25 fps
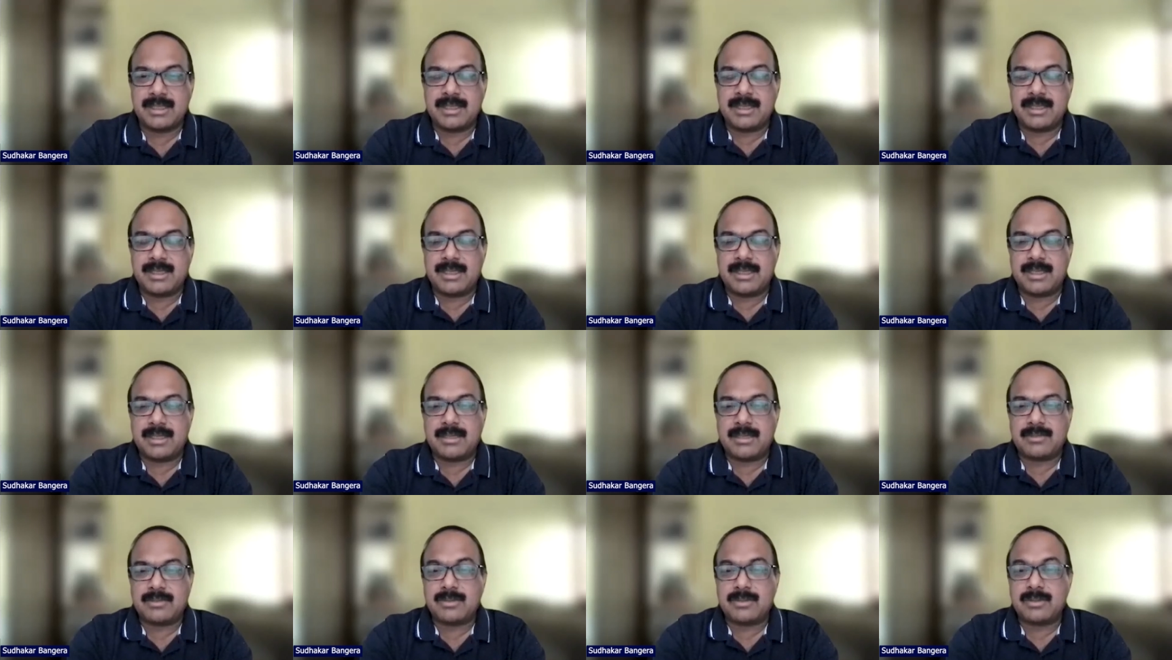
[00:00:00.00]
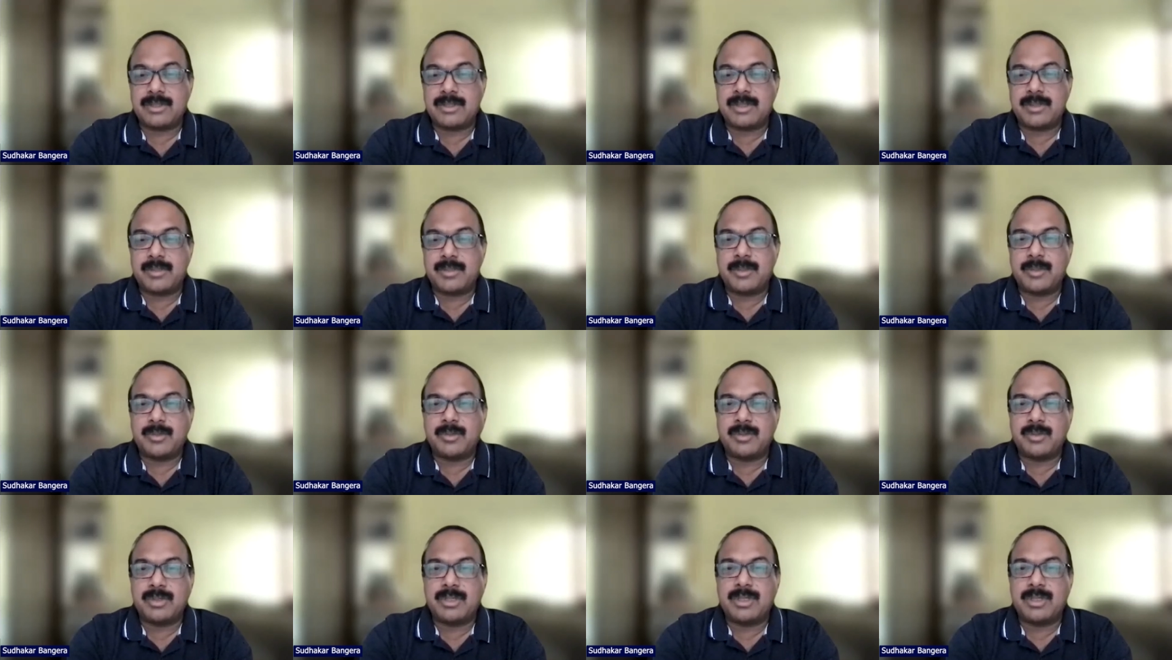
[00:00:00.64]
uh, so it will be
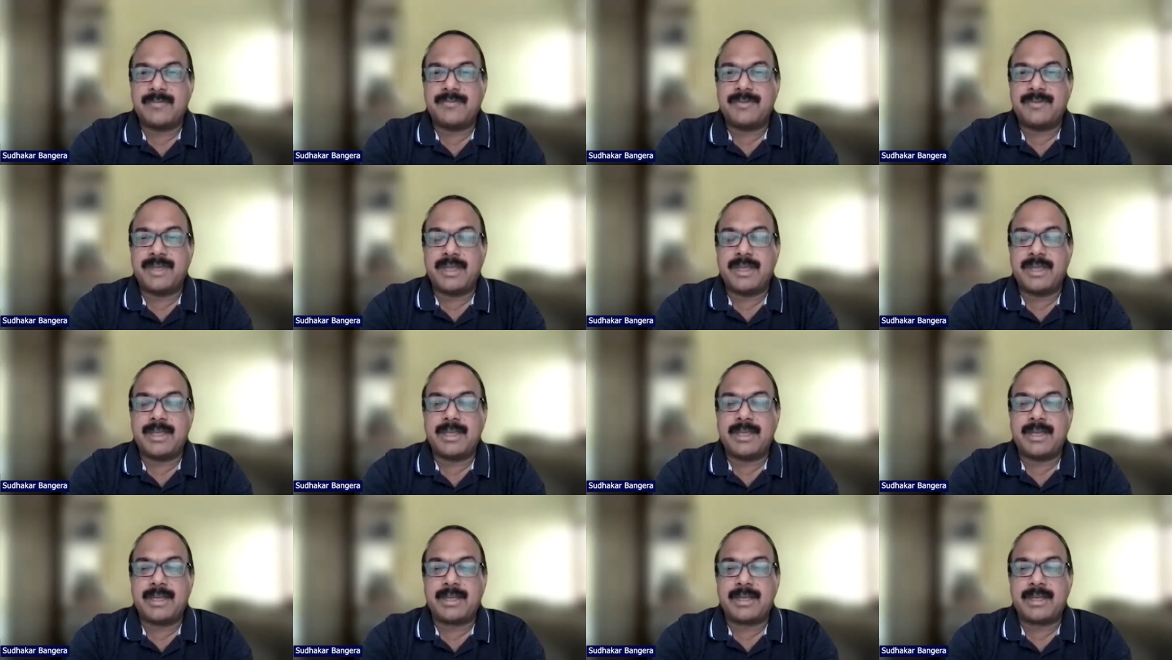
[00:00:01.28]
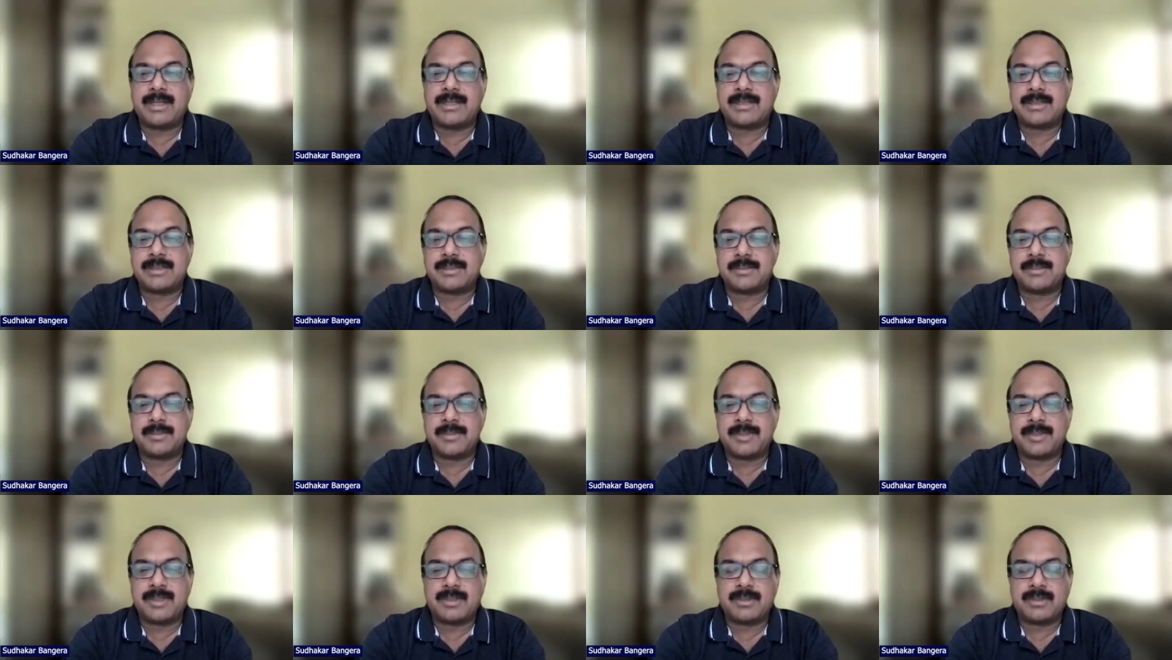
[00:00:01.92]
good if they attend
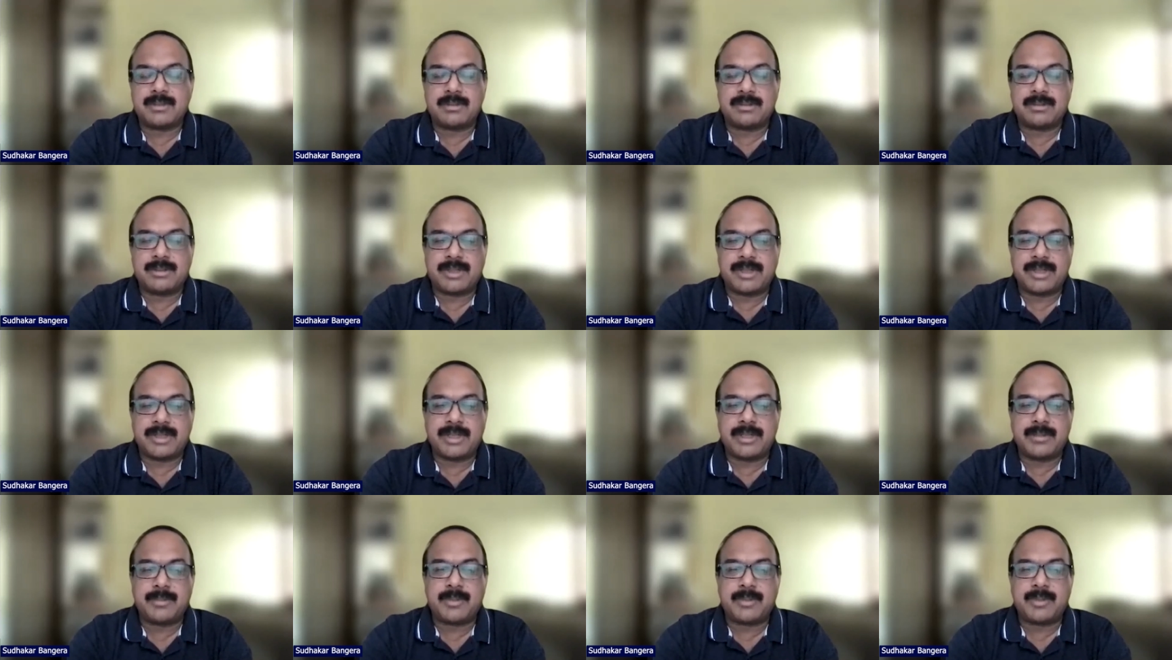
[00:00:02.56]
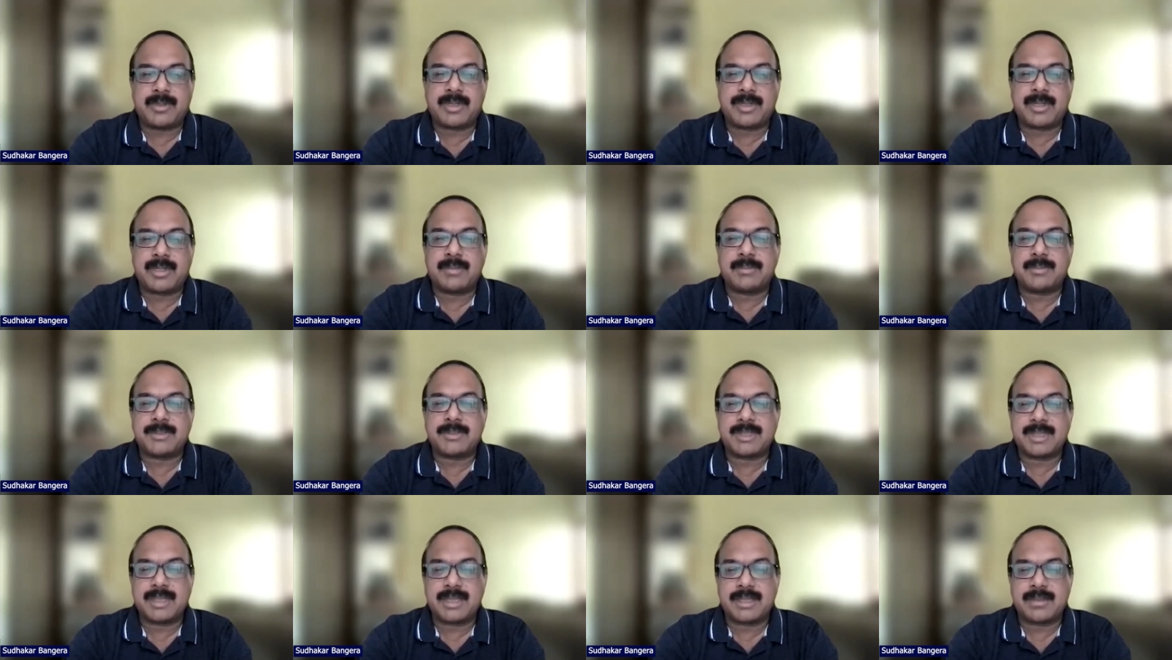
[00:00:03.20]
some you know training
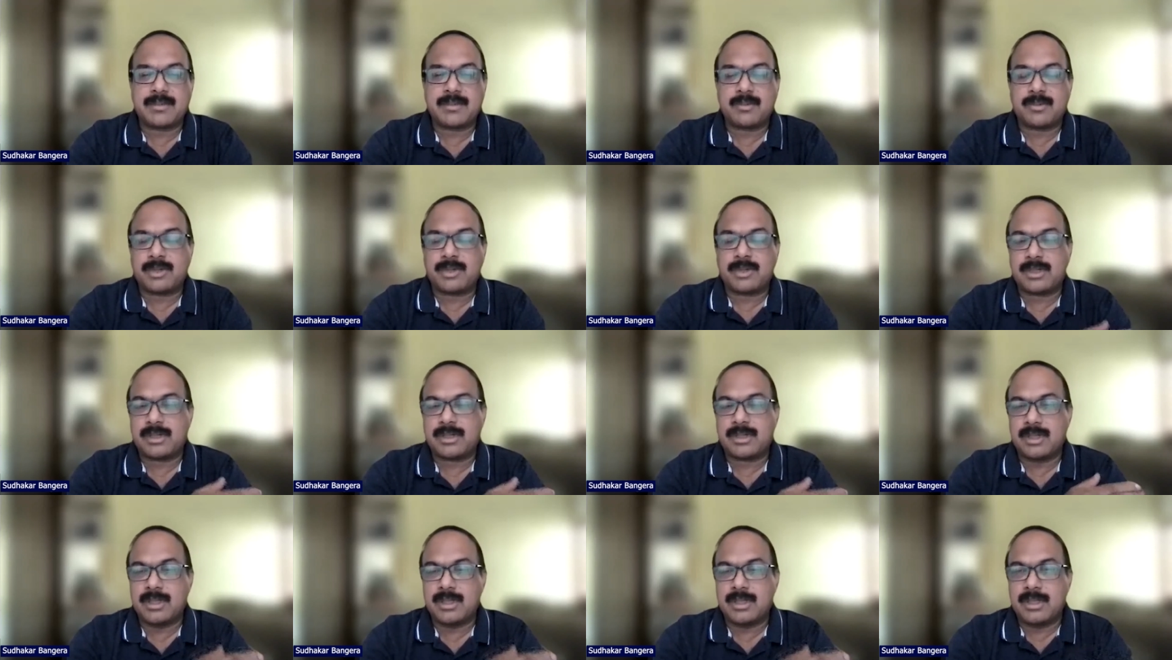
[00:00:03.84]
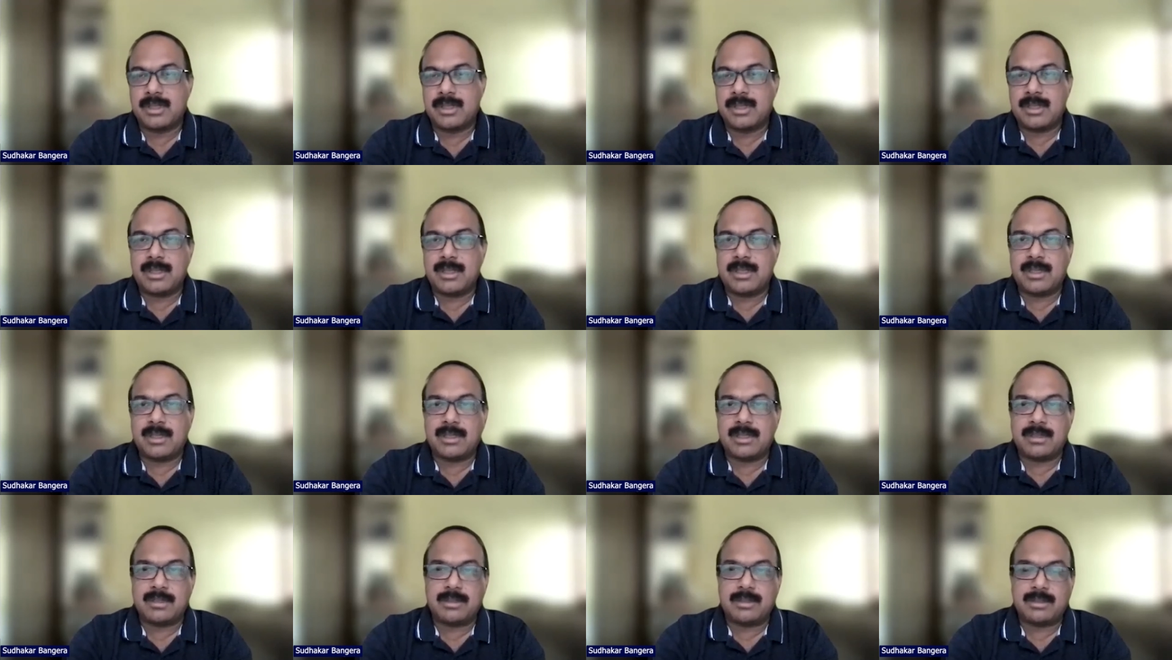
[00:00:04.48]
programs like what
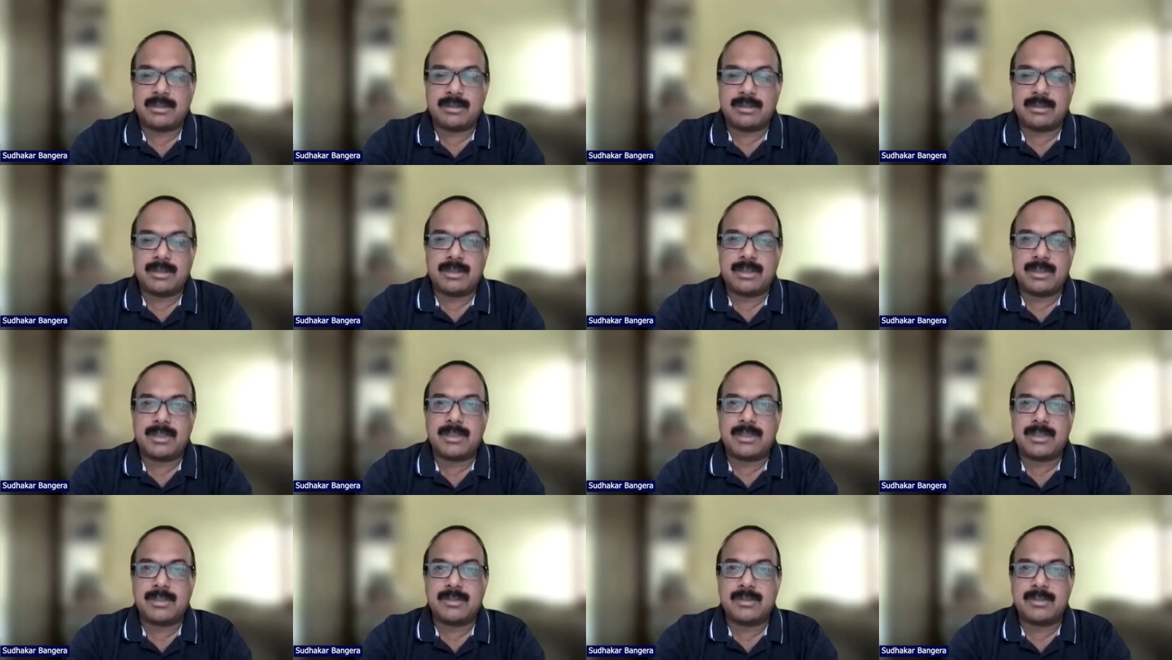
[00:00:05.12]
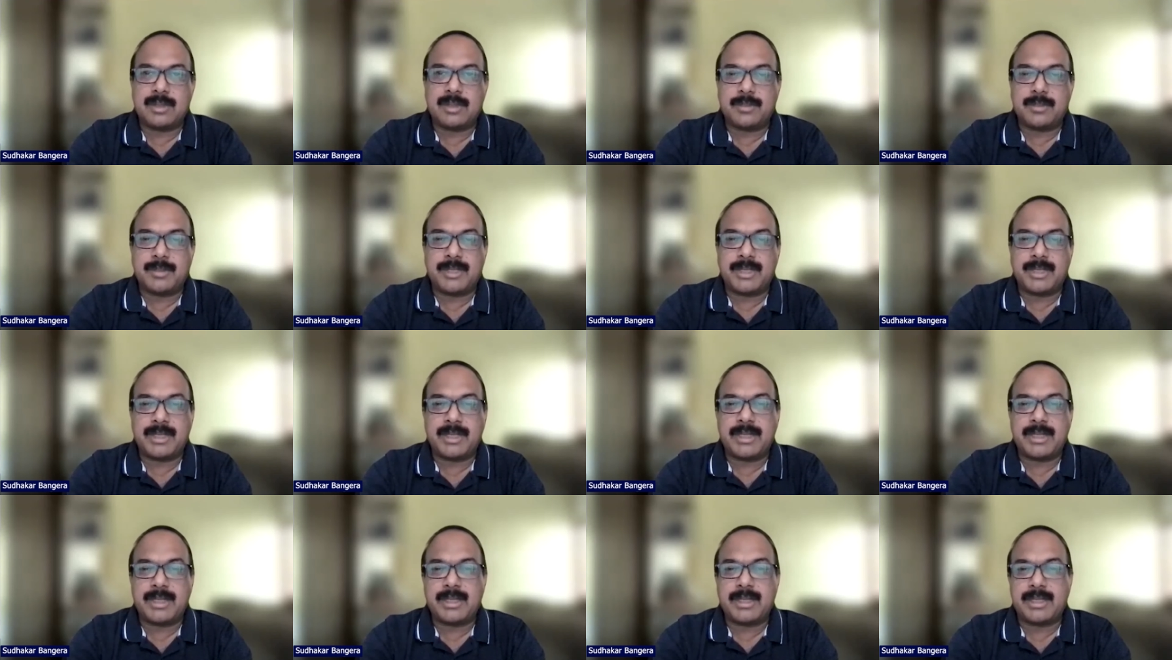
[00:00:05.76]
uh, you know learn to
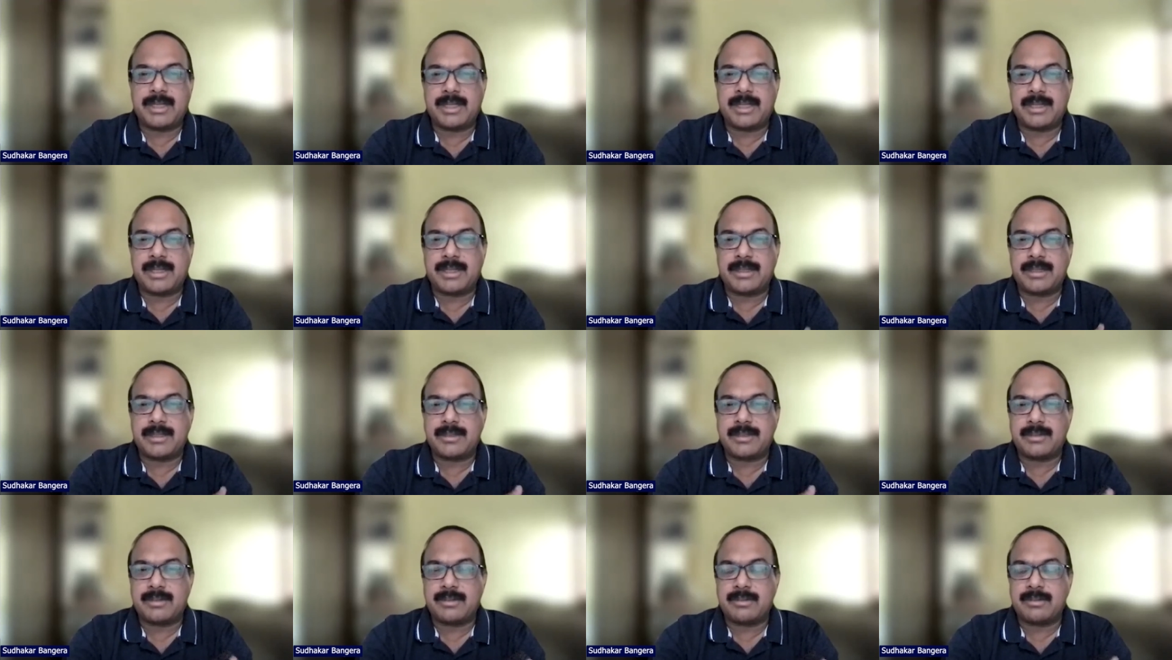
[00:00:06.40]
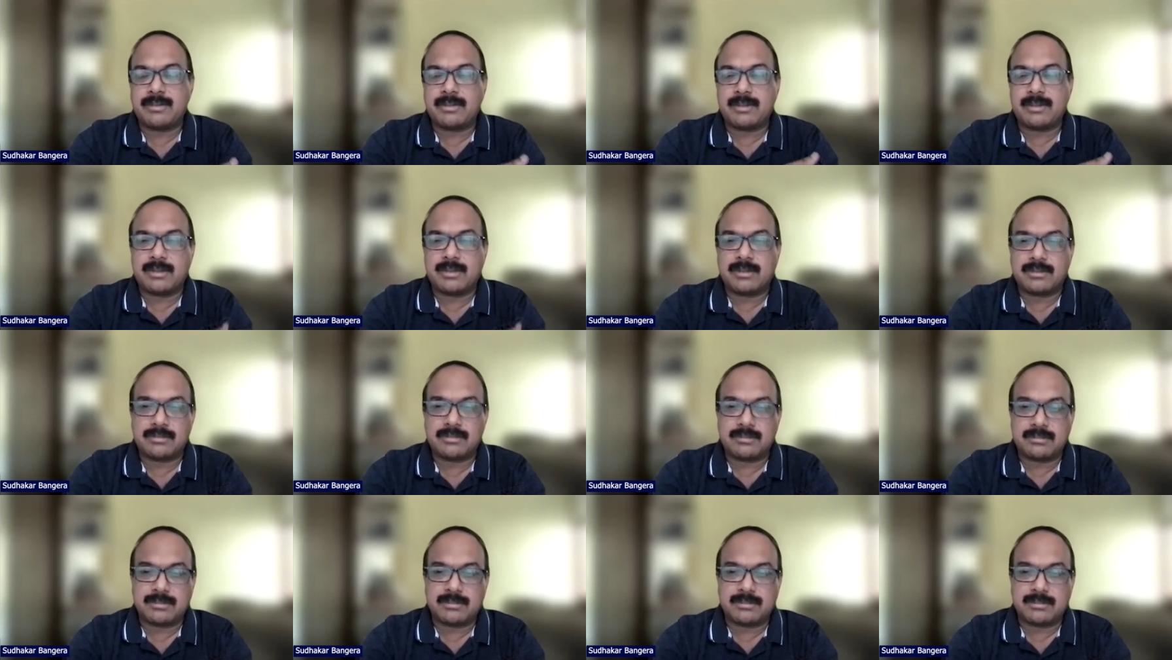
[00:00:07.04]
upgrade and you know uh,